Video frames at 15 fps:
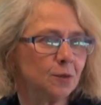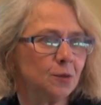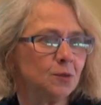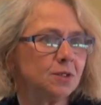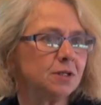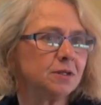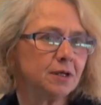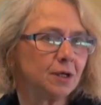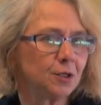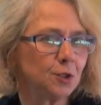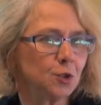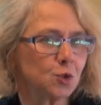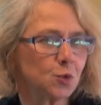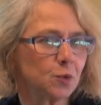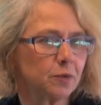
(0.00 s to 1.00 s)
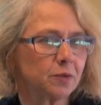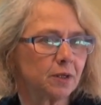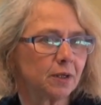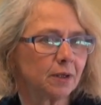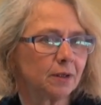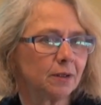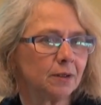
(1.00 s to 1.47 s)
who did the unusual
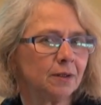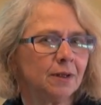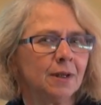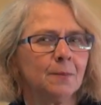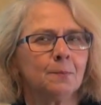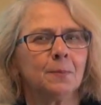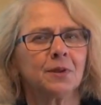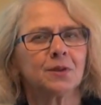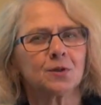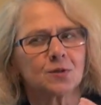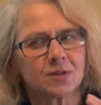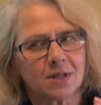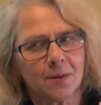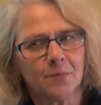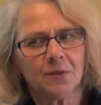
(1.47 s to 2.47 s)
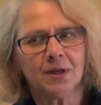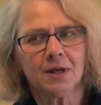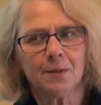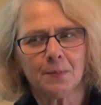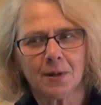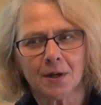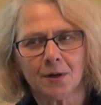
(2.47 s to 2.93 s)
thing. But there's
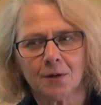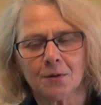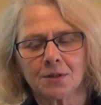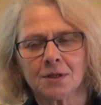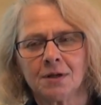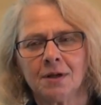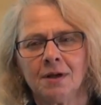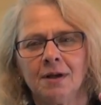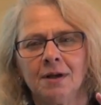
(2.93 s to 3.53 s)
something about